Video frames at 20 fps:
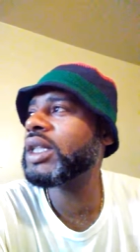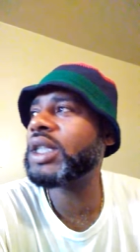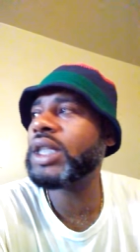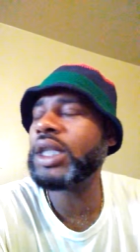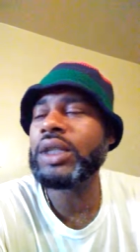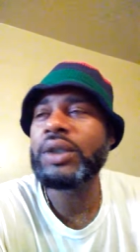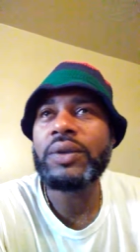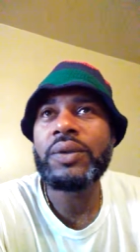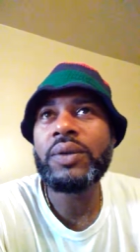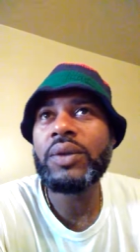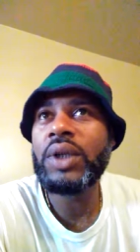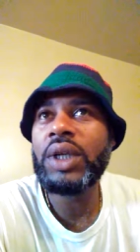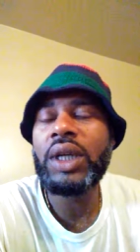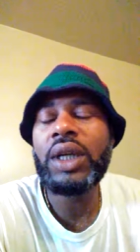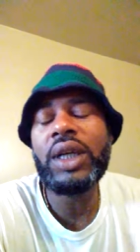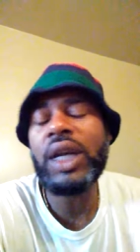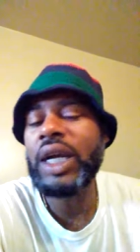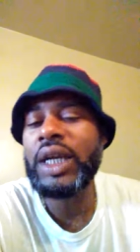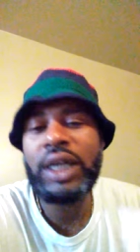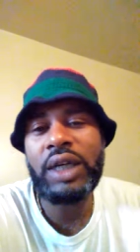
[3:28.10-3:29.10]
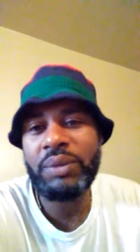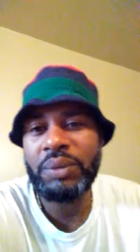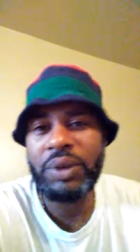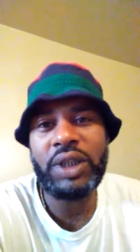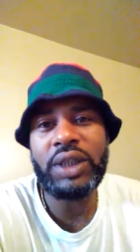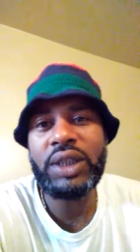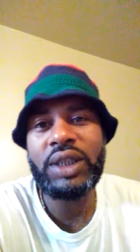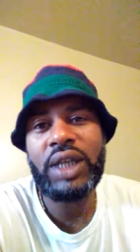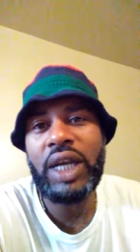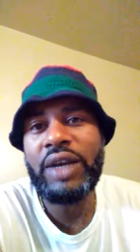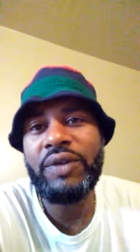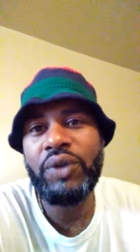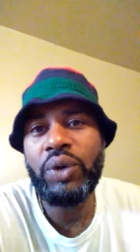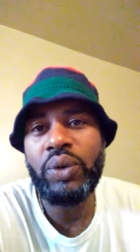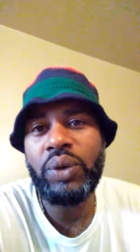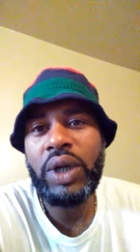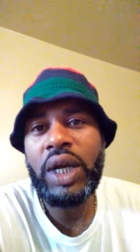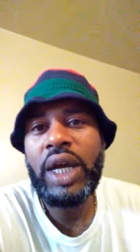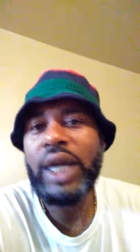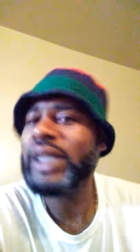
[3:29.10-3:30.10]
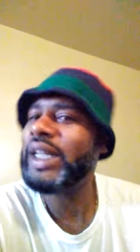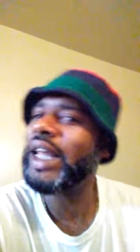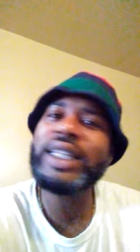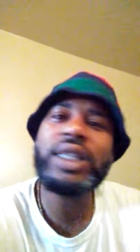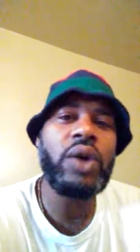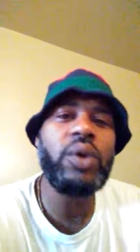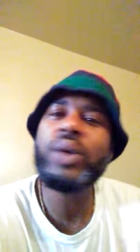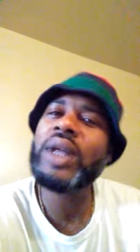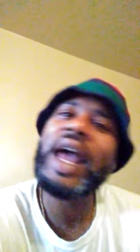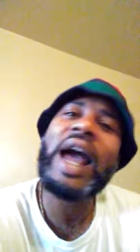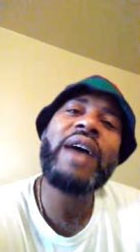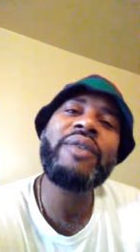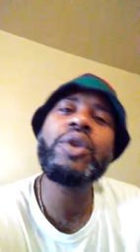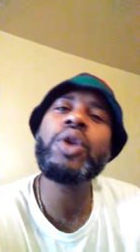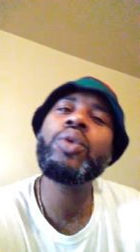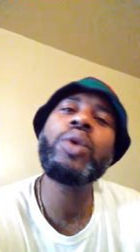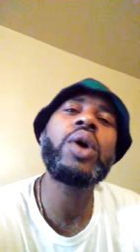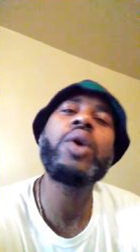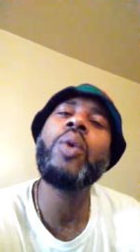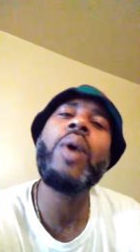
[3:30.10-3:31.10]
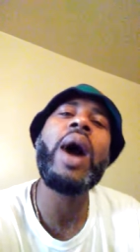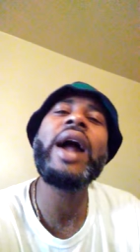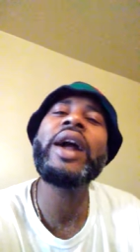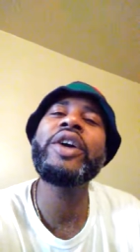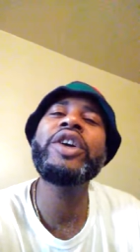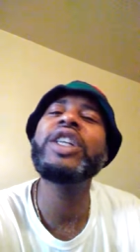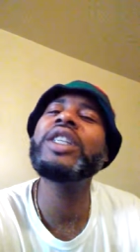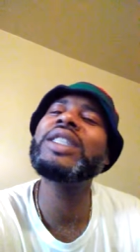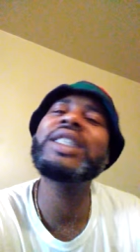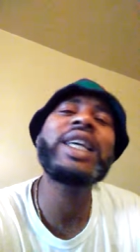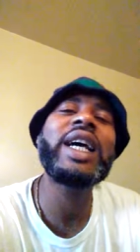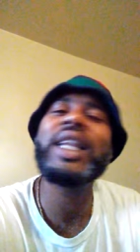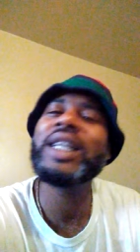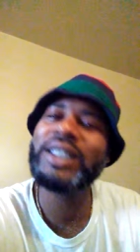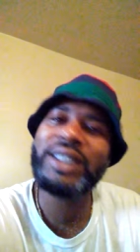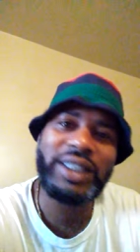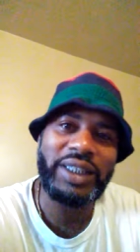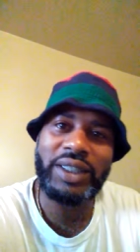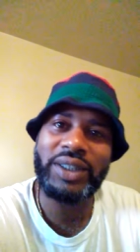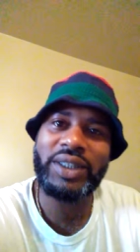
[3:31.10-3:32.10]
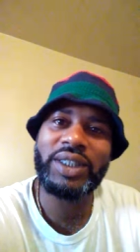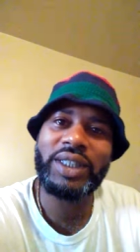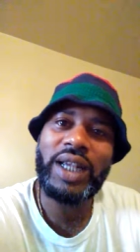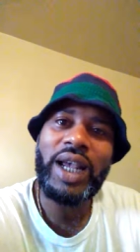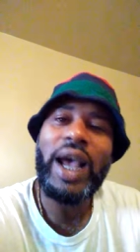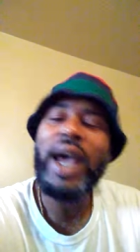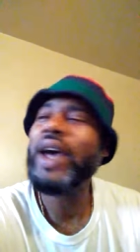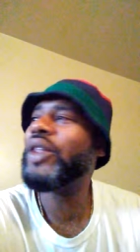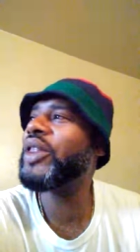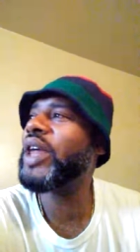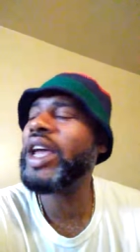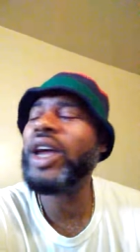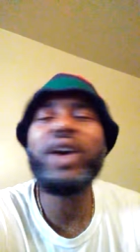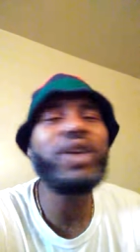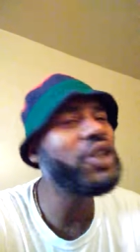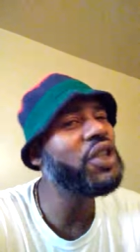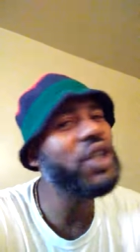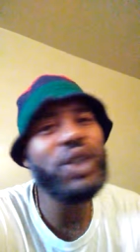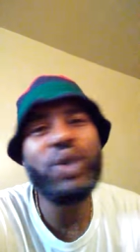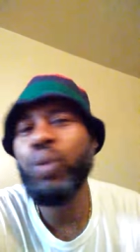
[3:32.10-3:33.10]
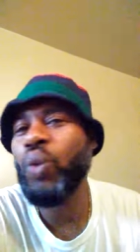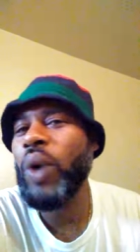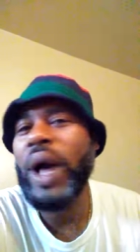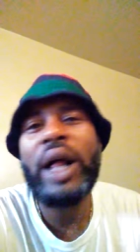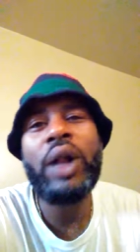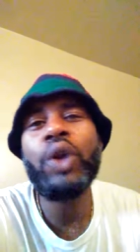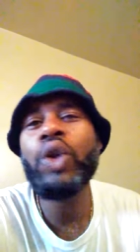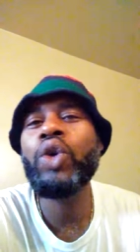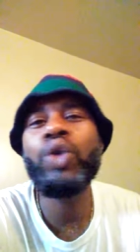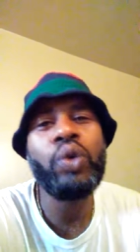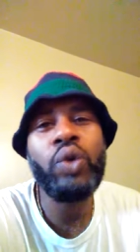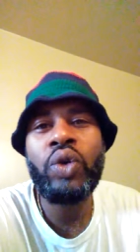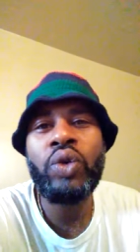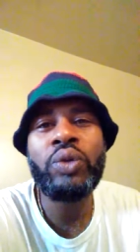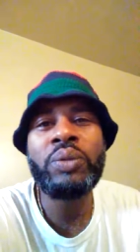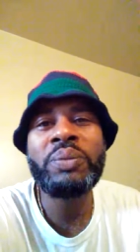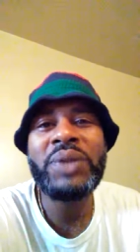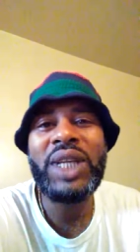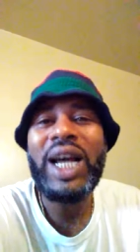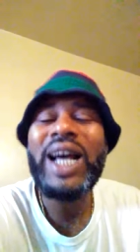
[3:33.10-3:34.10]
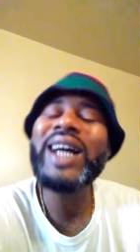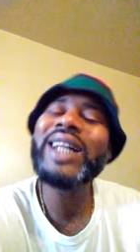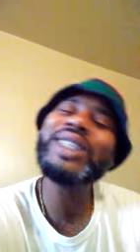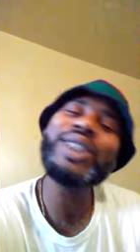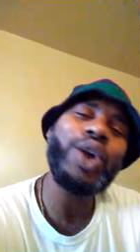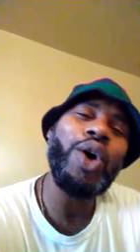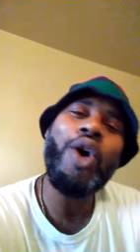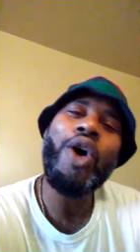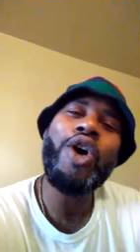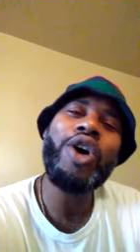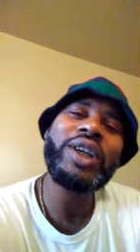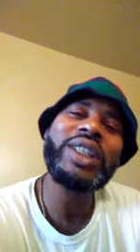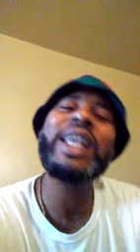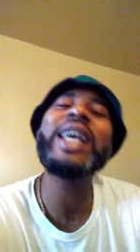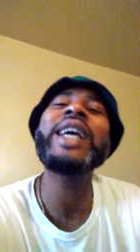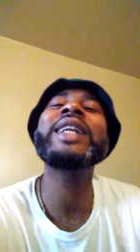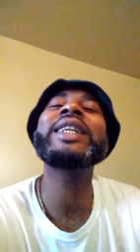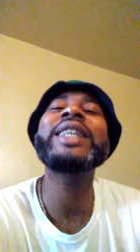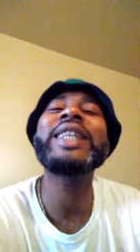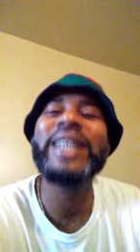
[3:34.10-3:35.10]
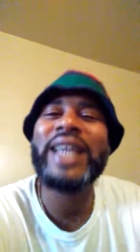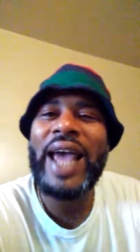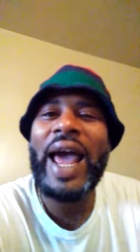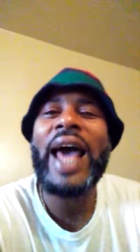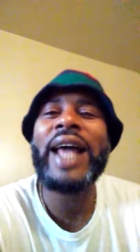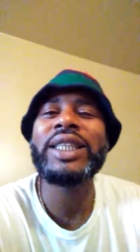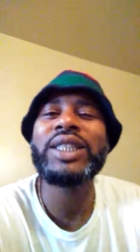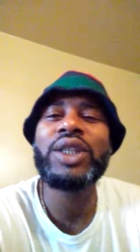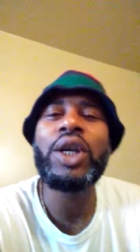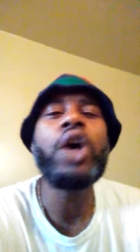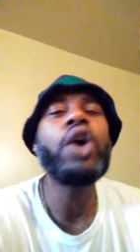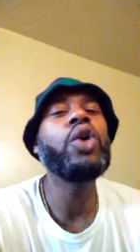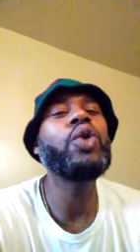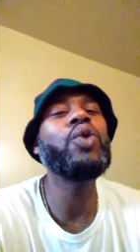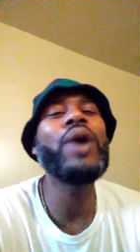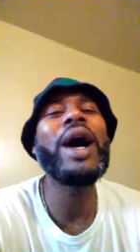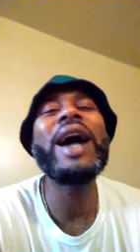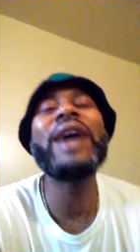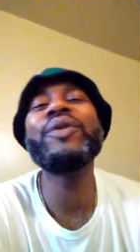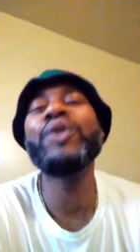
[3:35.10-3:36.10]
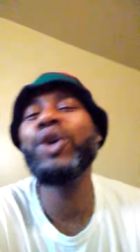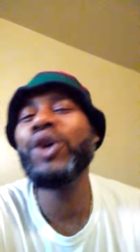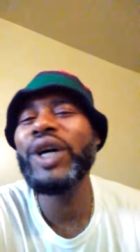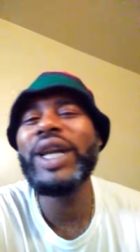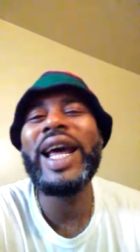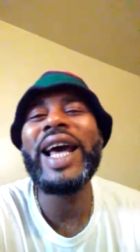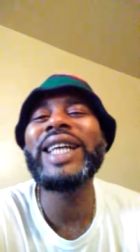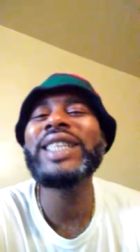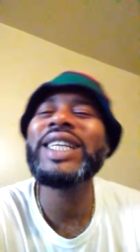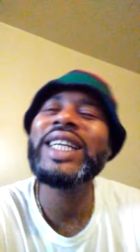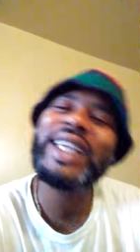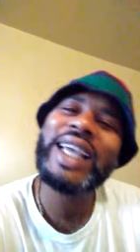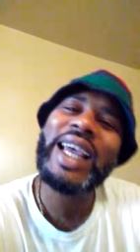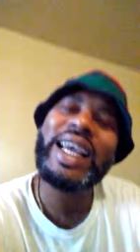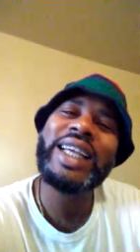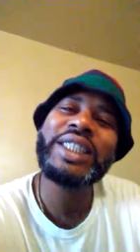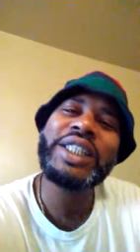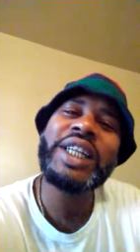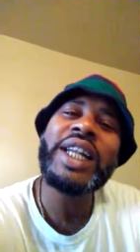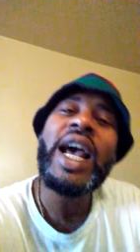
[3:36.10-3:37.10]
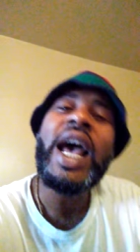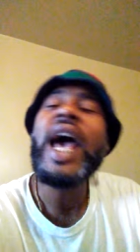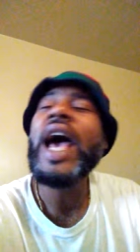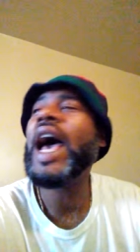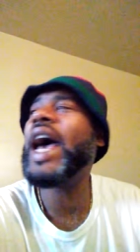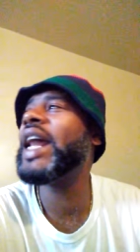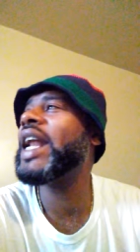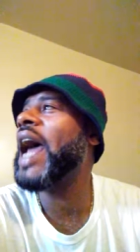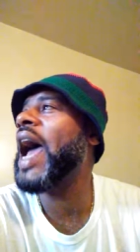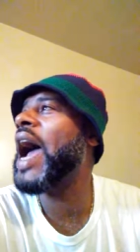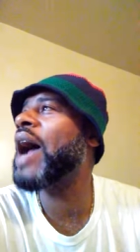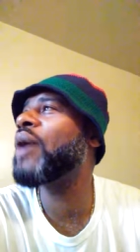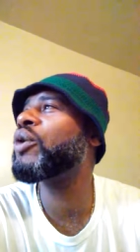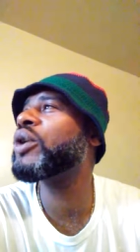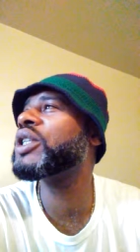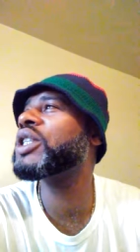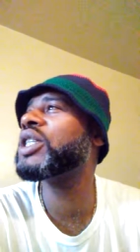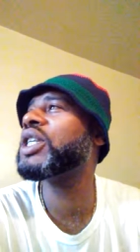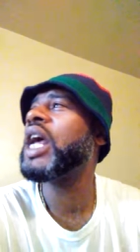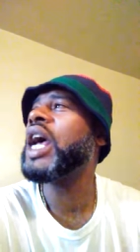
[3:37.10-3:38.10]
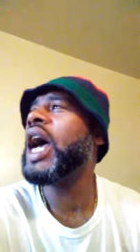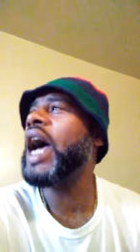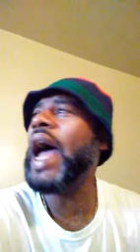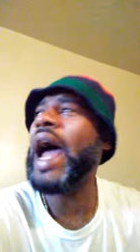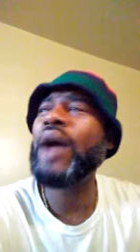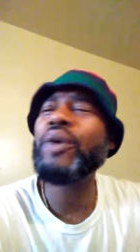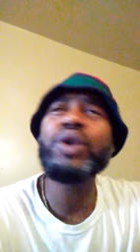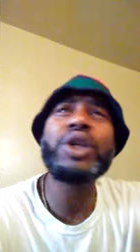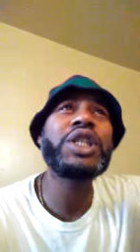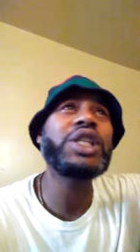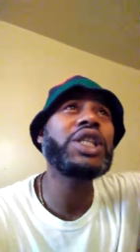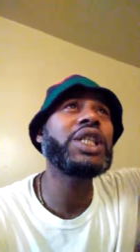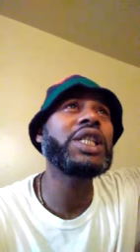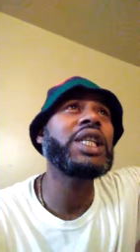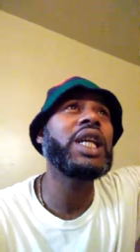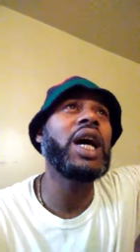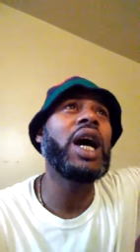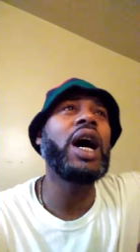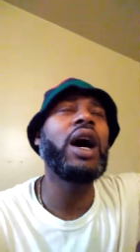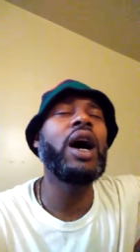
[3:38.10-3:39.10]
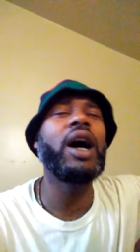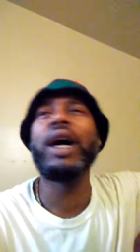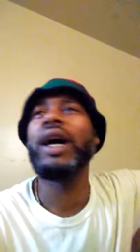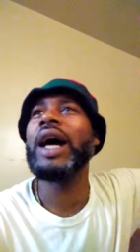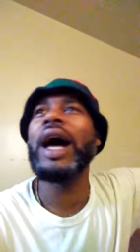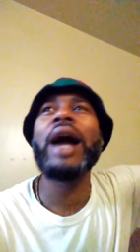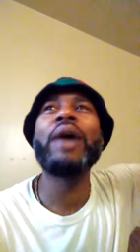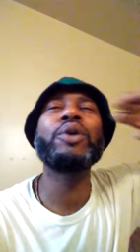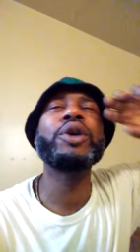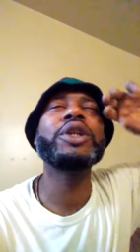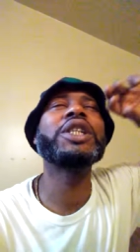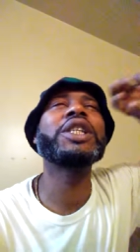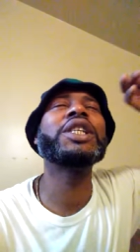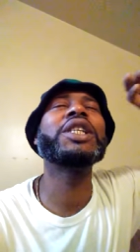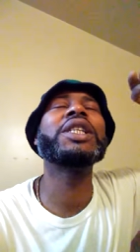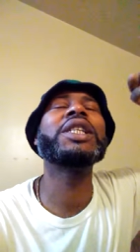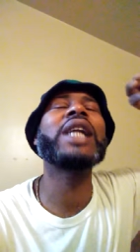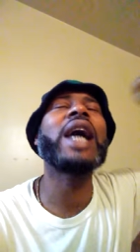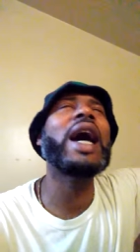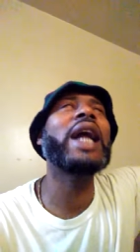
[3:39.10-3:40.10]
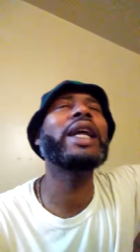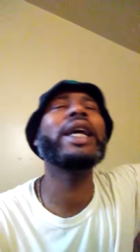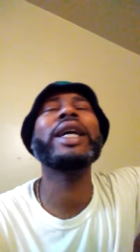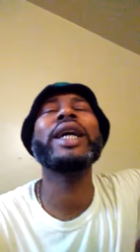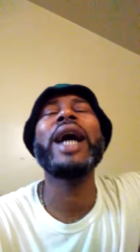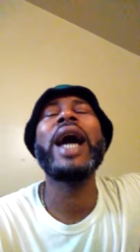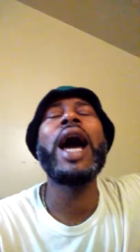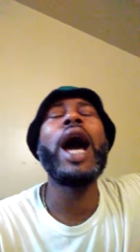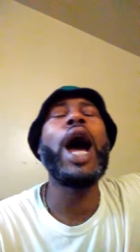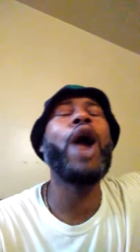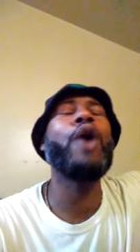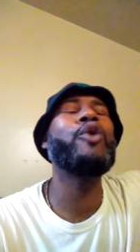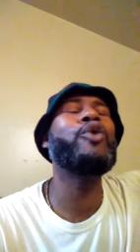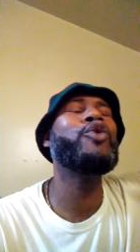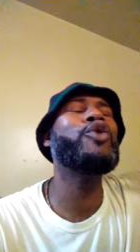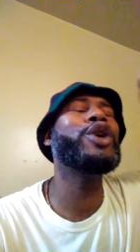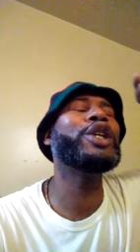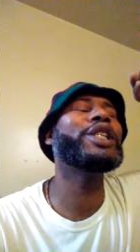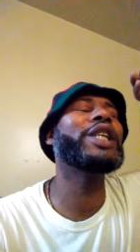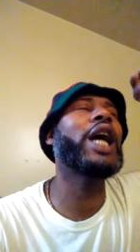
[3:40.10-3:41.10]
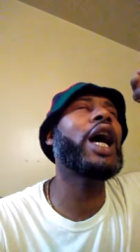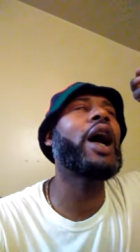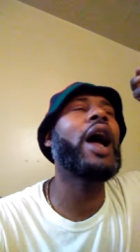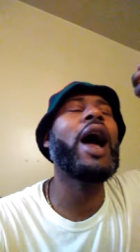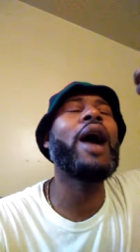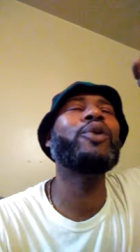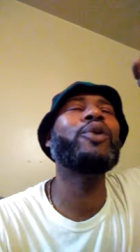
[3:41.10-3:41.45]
listen, none of them can save you. They don't have the required intelligence. They are just well groomed dogs and cats who have good education and arist, arist, uh, aristotic, uh, arist, uh,